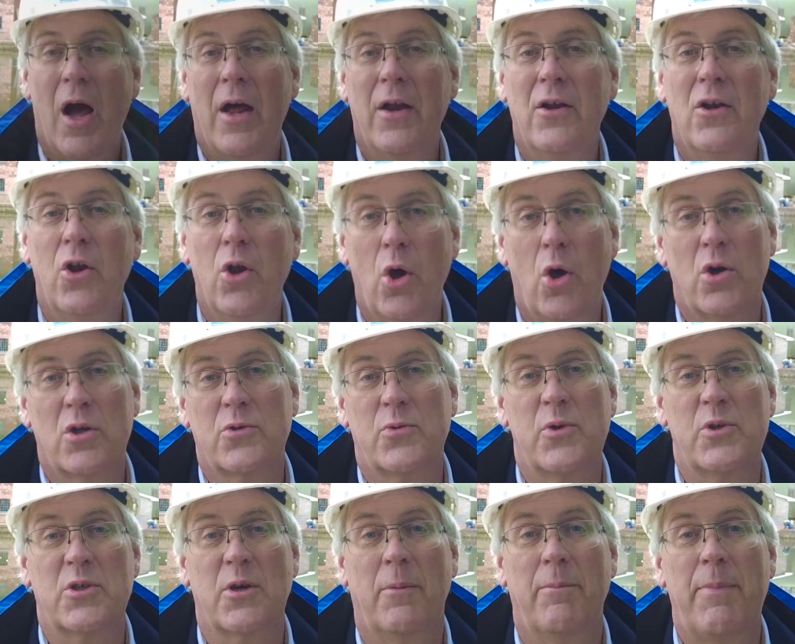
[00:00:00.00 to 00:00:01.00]
and locks
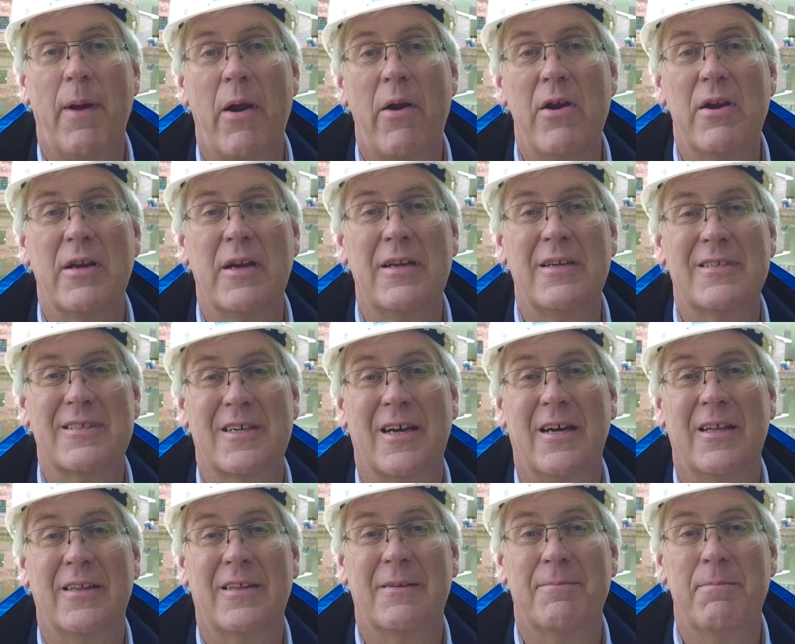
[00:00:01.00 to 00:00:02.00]
which are buried
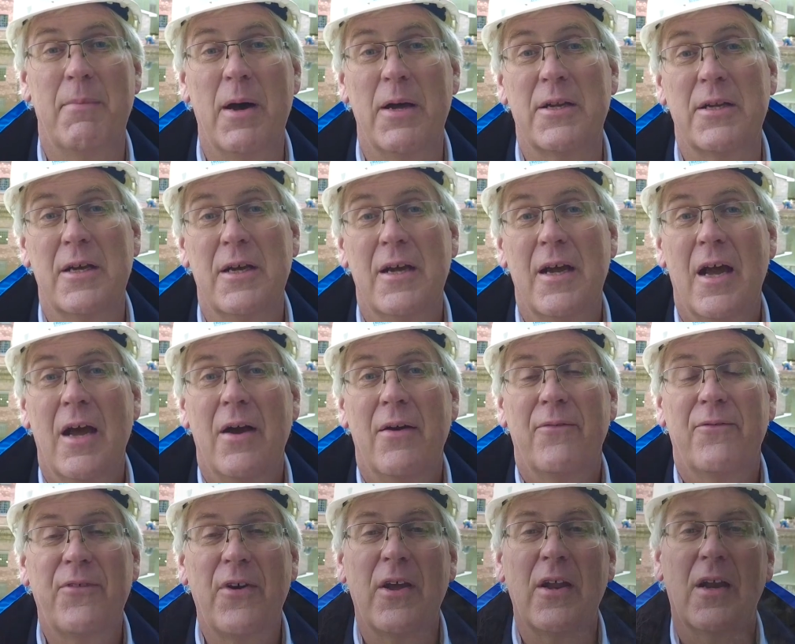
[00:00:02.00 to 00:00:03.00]
inside the mud,
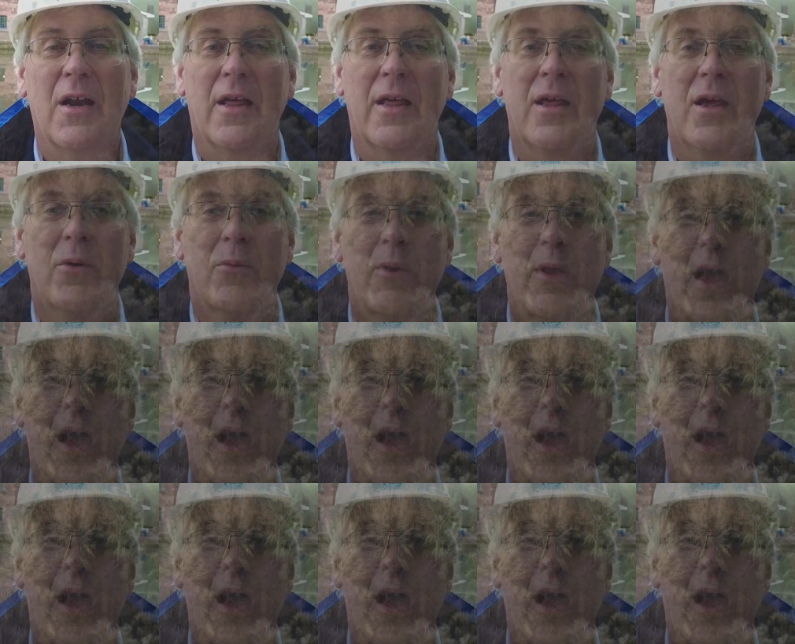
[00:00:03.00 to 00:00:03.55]
finally we